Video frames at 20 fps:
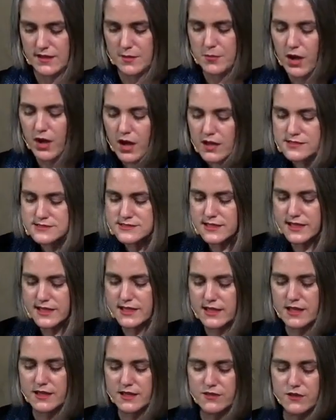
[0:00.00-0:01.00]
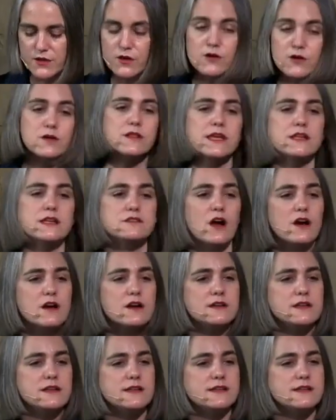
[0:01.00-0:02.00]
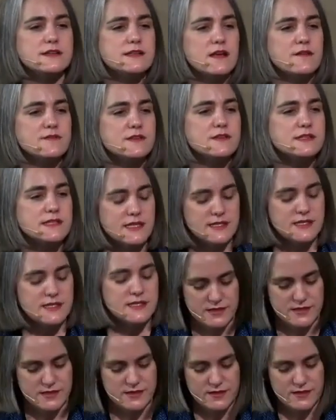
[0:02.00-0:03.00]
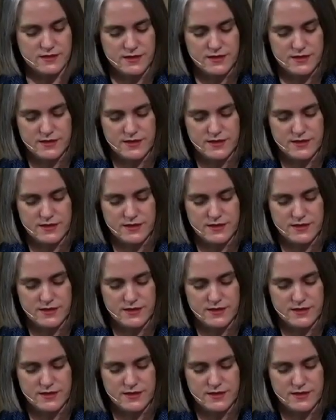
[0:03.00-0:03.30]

pausing in the early darkness of the season